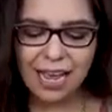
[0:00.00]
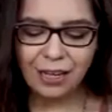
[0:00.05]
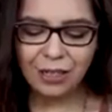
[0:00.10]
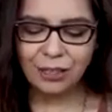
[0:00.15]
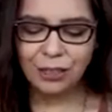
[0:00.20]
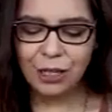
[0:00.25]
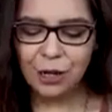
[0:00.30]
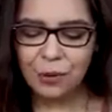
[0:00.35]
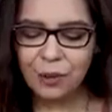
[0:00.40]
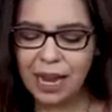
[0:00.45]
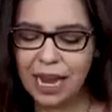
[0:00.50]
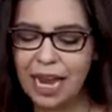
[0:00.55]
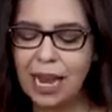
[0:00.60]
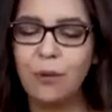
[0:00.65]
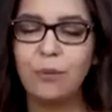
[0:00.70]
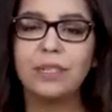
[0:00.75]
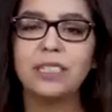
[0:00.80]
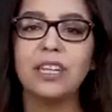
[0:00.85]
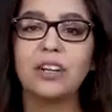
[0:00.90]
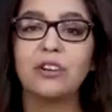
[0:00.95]
So
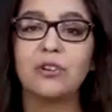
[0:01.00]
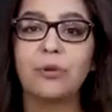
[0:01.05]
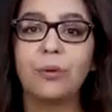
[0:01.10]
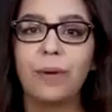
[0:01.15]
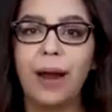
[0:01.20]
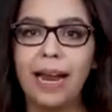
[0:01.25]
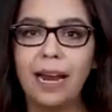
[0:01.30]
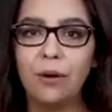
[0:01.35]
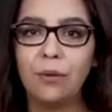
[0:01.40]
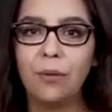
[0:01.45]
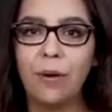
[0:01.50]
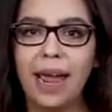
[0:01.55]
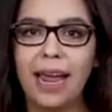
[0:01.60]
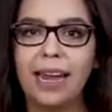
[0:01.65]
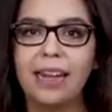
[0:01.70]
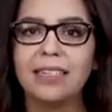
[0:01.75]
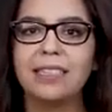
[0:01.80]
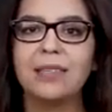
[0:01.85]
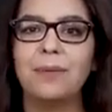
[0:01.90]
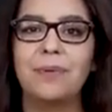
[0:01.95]
it was a great
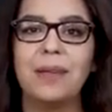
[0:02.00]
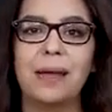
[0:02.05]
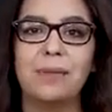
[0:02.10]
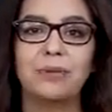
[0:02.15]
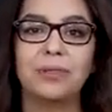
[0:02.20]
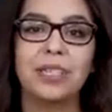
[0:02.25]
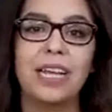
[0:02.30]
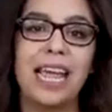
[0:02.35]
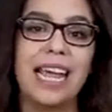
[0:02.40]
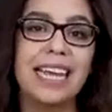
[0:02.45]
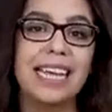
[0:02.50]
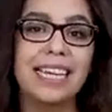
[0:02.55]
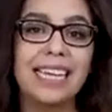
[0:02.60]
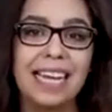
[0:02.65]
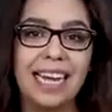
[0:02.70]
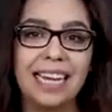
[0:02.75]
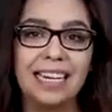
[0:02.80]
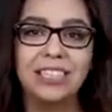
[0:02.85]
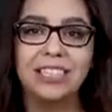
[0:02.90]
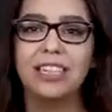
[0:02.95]
way to be able to
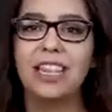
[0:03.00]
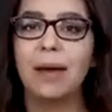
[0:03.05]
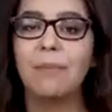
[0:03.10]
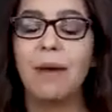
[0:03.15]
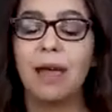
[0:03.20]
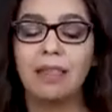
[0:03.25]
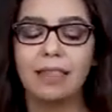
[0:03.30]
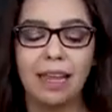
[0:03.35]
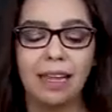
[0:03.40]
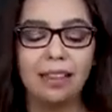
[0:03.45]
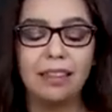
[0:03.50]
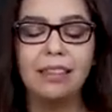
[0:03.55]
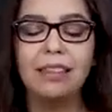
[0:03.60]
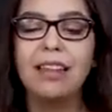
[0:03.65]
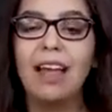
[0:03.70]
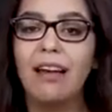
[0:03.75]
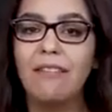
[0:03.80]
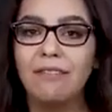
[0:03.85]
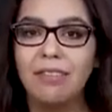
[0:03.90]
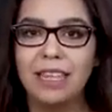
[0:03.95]
engage them. They
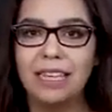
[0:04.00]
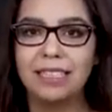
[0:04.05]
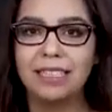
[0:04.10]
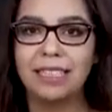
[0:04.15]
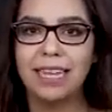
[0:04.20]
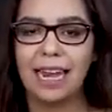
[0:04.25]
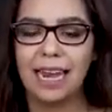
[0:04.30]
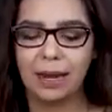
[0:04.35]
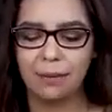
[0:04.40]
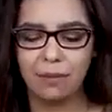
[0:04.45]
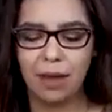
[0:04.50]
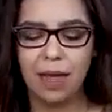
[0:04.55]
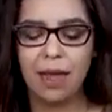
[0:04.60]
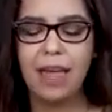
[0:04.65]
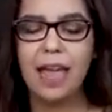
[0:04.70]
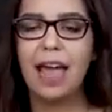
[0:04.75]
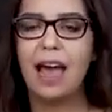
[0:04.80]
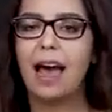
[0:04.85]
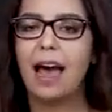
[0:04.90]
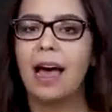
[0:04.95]
love this game.
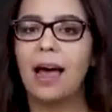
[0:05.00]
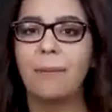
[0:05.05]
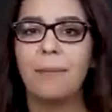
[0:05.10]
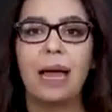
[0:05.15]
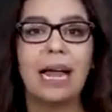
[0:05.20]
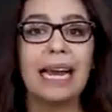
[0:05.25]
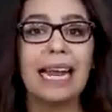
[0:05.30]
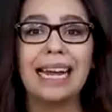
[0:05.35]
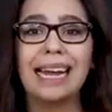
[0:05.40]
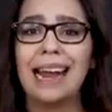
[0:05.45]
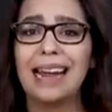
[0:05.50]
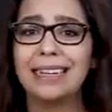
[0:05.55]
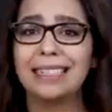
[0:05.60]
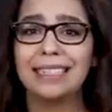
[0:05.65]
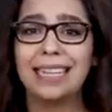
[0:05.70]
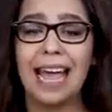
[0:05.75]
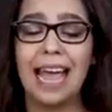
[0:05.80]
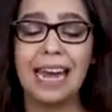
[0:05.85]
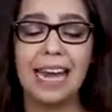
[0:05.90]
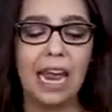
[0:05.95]
Like I
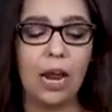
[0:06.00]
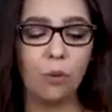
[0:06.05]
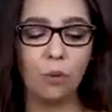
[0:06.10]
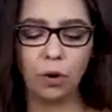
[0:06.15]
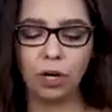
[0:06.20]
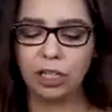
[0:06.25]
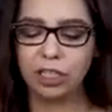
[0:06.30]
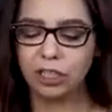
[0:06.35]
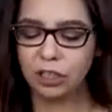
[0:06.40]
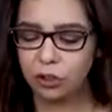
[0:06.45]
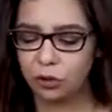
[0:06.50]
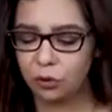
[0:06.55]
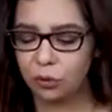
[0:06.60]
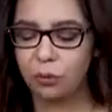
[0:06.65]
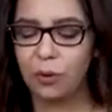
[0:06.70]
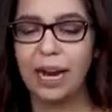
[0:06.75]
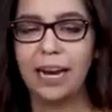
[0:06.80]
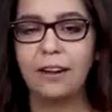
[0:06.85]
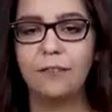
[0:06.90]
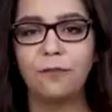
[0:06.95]
said, it works
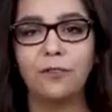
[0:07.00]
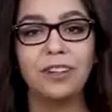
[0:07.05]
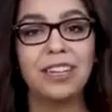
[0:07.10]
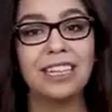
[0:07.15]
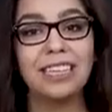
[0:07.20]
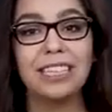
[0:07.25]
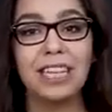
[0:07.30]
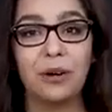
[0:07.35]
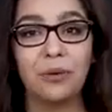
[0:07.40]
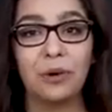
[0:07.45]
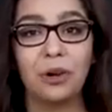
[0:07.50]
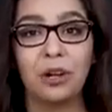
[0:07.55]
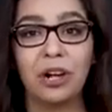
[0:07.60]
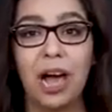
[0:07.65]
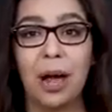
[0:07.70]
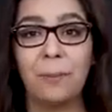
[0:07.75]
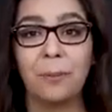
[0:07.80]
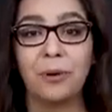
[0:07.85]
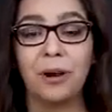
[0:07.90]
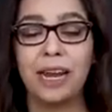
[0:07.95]
great for the literal
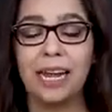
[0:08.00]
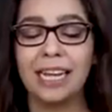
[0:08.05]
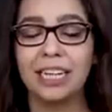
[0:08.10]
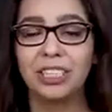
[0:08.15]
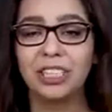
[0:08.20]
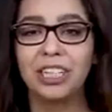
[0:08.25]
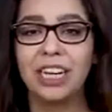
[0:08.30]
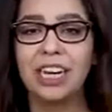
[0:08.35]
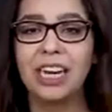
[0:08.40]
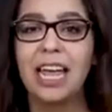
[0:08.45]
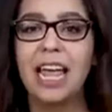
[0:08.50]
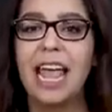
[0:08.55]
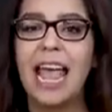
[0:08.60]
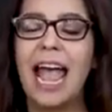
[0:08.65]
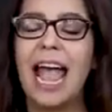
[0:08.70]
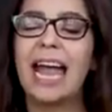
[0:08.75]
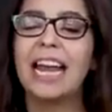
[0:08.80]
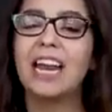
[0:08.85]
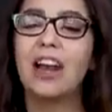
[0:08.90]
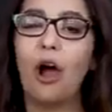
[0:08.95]
comprehension
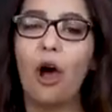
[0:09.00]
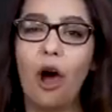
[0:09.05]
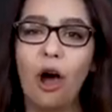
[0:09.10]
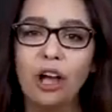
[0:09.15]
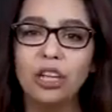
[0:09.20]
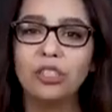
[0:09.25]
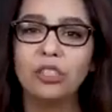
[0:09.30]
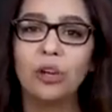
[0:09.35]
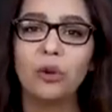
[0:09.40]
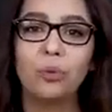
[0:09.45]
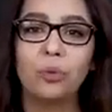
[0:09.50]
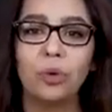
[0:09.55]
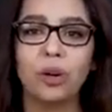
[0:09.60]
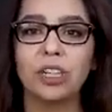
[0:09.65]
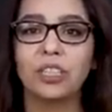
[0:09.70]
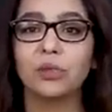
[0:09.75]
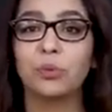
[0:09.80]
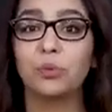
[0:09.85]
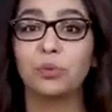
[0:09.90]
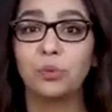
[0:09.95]
and it also
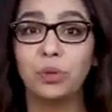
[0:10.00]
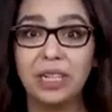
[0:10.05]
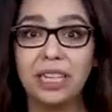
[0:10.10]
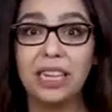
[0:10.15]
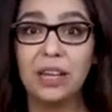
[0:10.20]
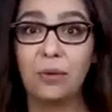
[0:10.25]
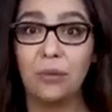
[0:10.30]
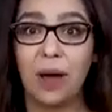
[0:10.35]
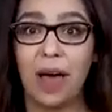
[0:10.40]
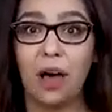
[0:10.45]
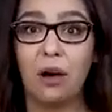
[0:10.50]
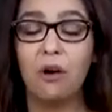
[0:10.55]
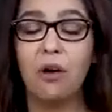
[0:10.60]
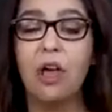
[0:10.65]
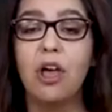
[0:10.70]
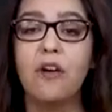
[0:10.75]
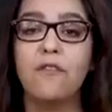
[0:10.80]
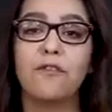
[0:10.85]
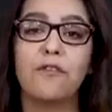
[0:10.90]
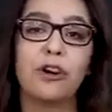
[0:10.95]
works really well
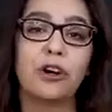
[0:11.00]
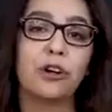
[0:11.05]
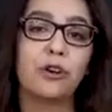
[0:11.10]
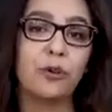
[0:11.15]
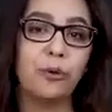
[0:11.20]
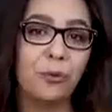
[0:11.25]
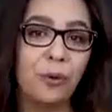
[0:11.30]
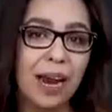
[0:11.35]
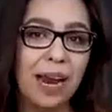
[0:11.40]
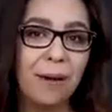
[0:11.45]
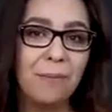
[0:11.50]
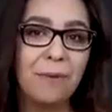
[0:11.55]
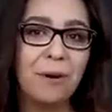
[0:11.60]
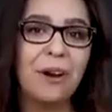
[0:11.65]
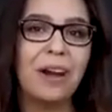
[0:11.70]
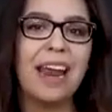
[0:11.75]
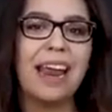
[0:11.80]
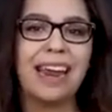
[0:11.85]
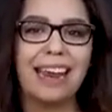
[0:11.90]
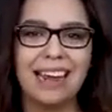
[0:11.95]
for
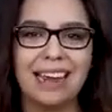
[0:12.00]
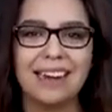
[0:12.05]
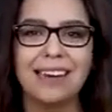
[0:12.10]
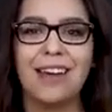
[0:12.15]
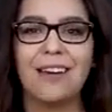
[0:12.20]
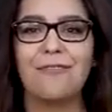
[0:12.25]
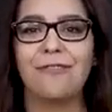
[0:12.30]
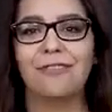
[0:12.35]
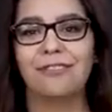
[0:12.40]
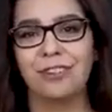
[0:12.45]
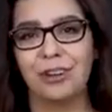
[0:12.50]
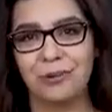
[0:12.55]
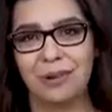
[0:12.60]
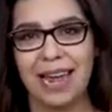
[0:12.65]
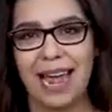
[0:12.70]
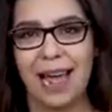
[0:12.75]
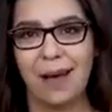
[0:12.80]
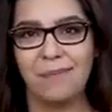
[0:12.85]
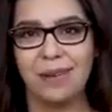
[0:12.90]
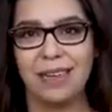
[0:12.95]
grammar and
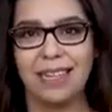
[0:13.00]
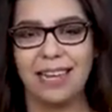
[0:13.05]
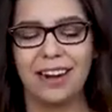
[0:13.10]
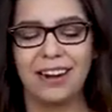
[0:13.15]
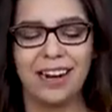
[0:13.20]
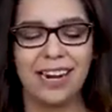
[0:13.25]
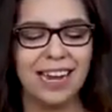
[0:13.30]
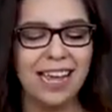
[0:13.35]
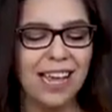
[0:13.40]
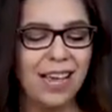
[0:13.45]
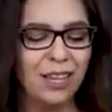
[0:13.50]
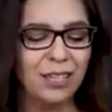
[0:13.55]
vocabulary.